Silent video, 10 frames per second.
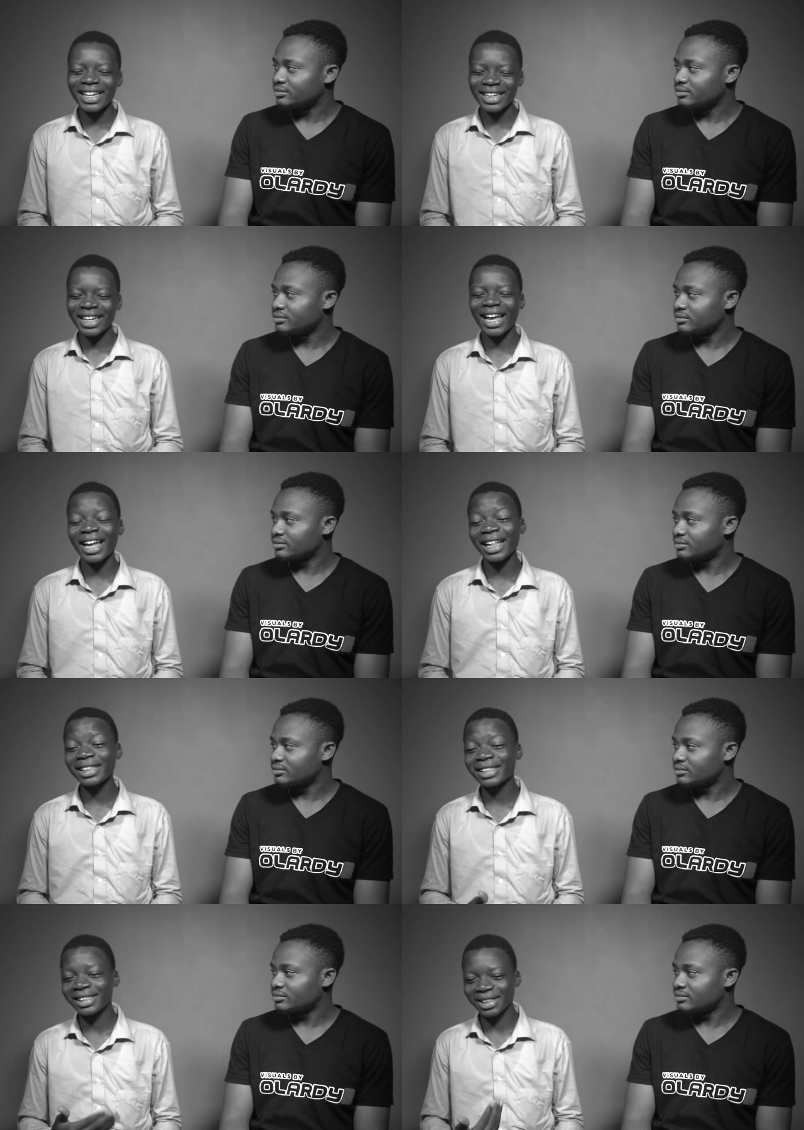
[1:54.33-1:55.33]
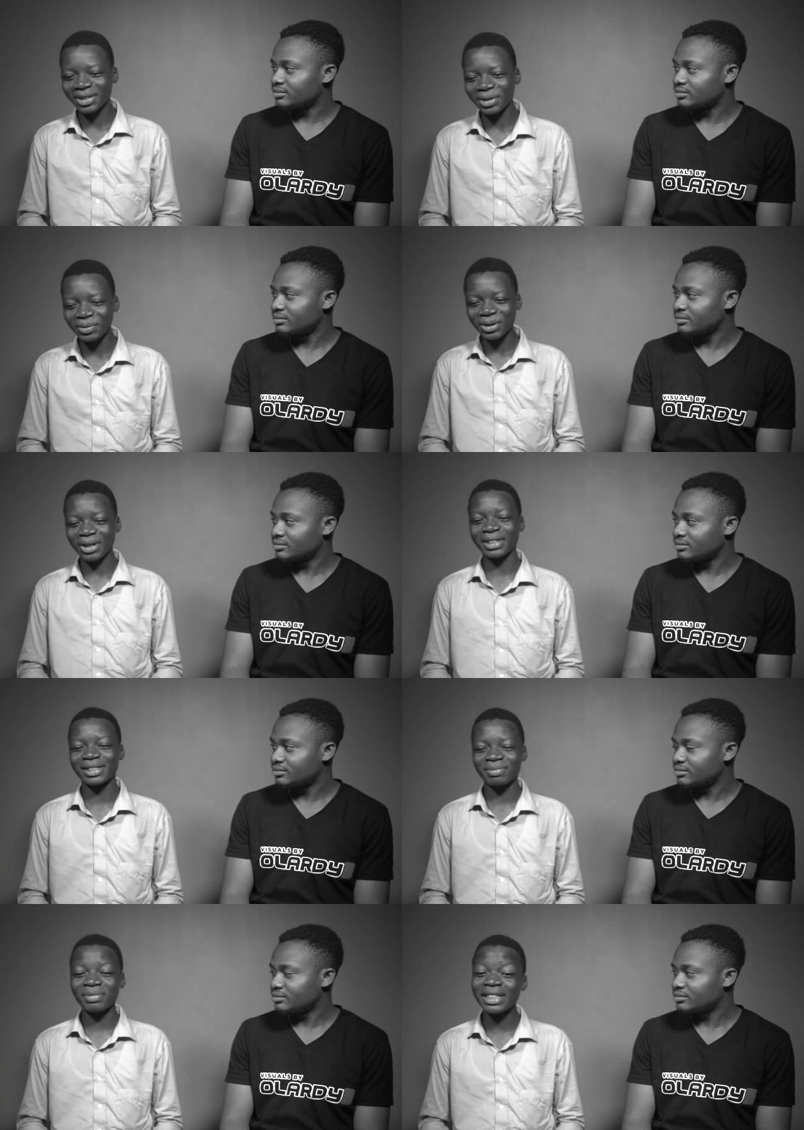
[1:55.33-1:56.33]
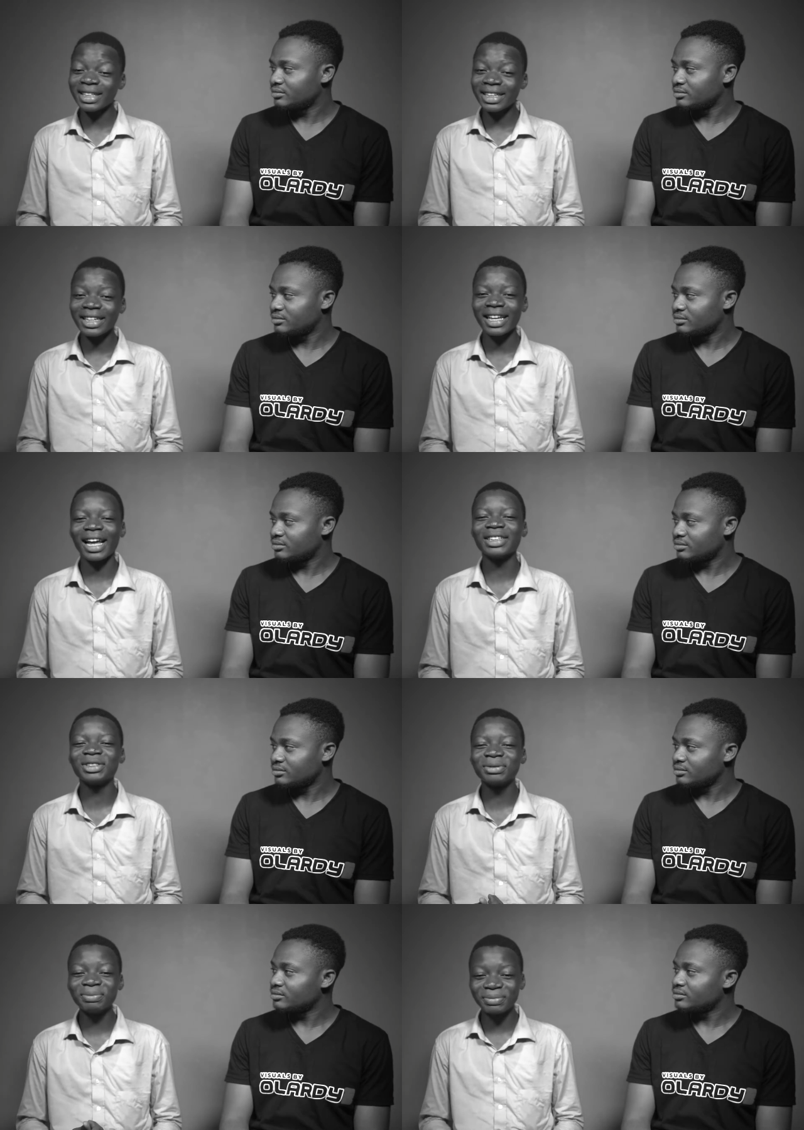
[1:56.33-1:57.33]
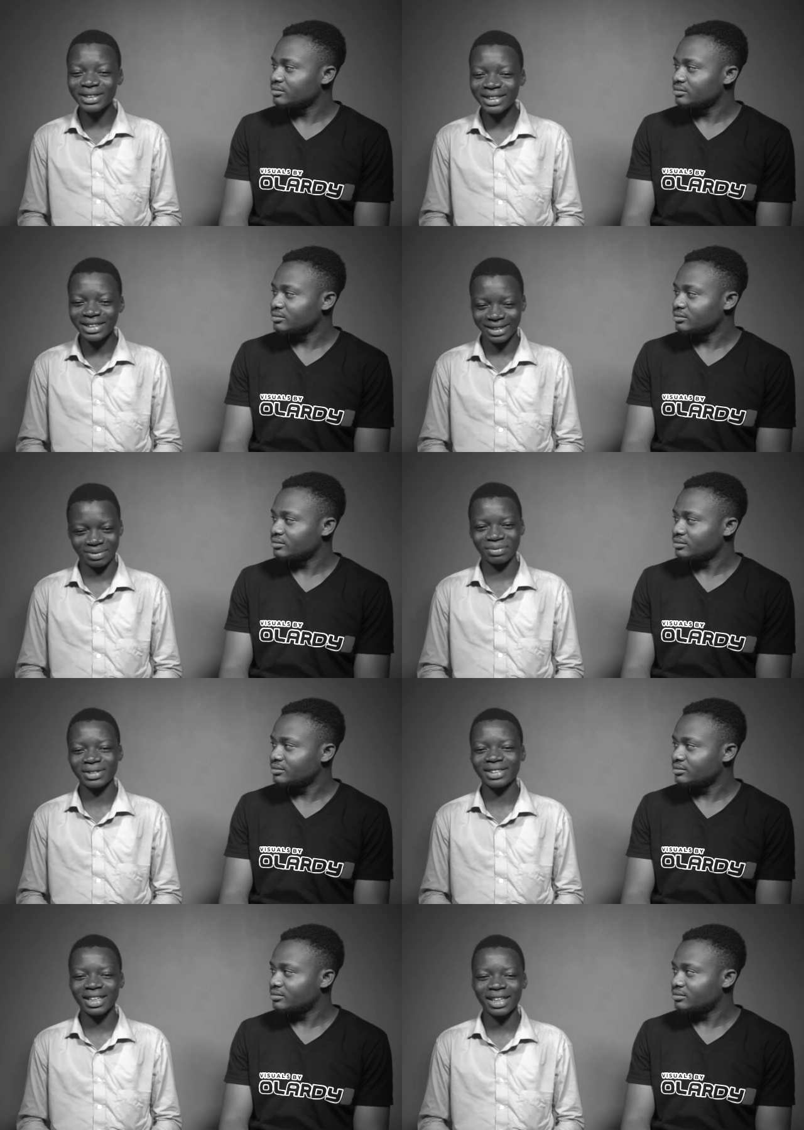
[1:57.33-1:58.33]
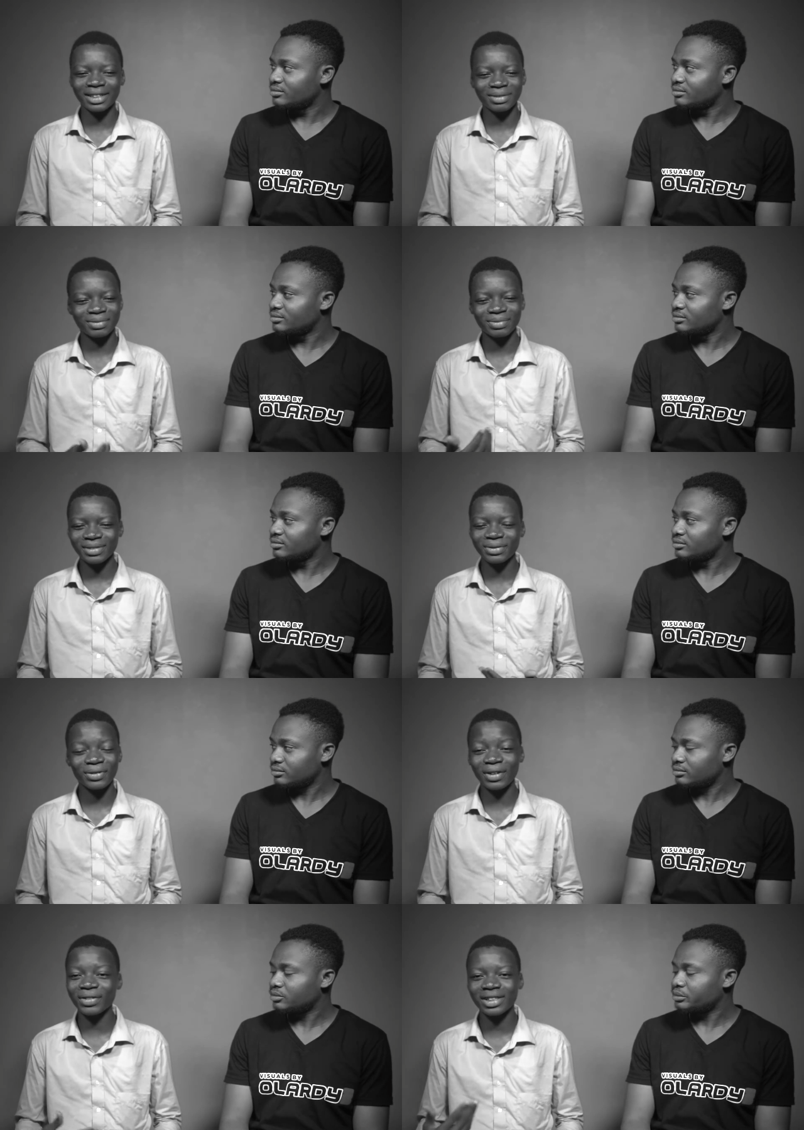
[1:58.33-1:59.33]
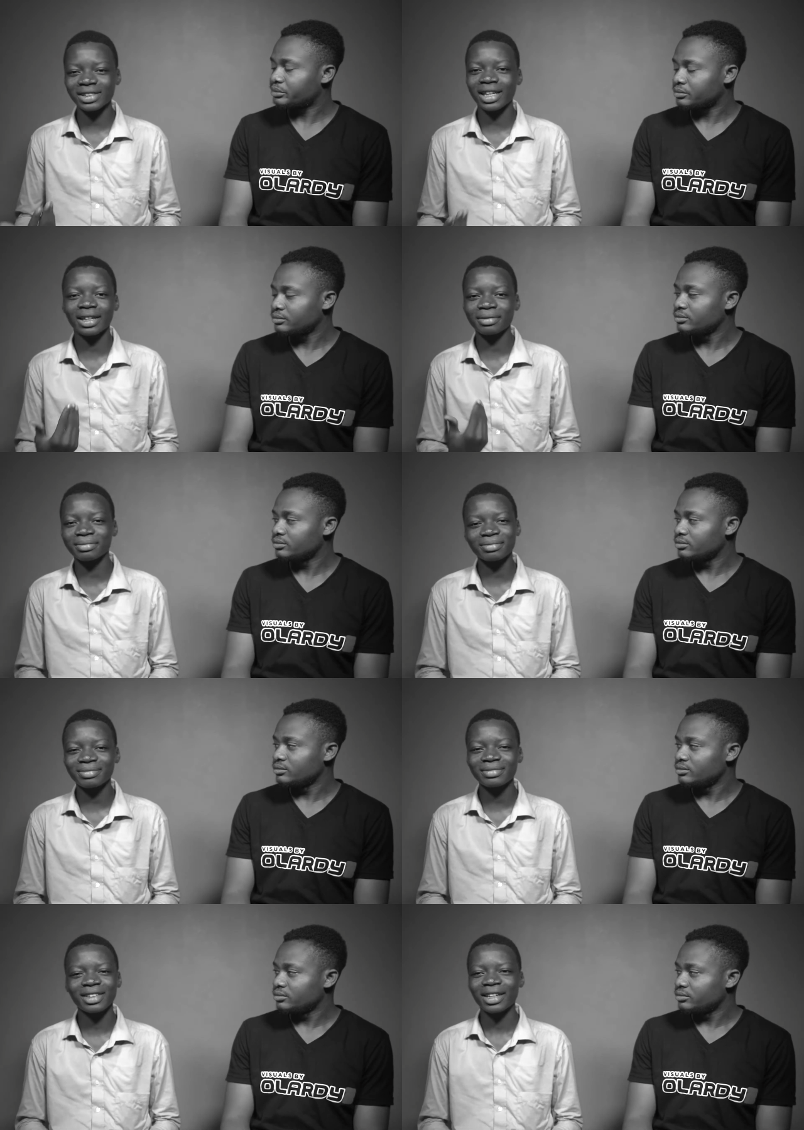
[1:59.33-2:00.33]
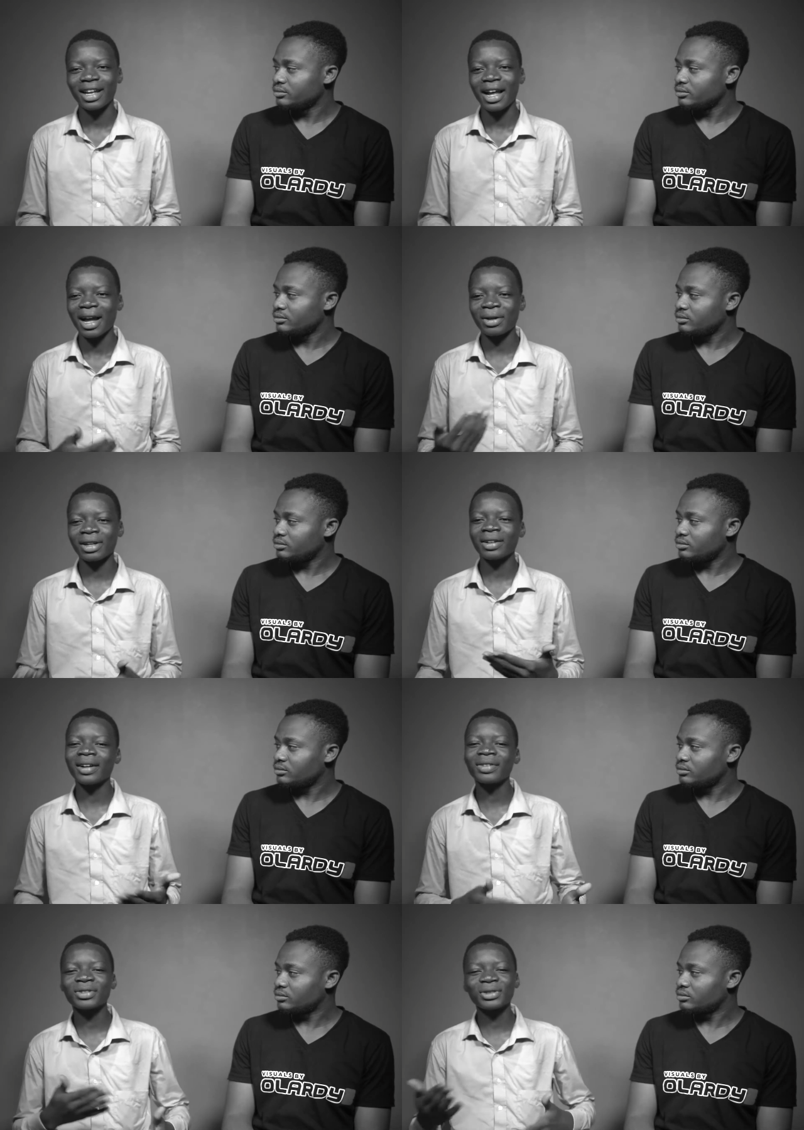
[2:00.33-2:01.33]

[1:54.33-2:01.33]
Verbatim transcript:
Speaker 1: Eh, I can't say oh, because me, I dream big most time. In five years time, I will have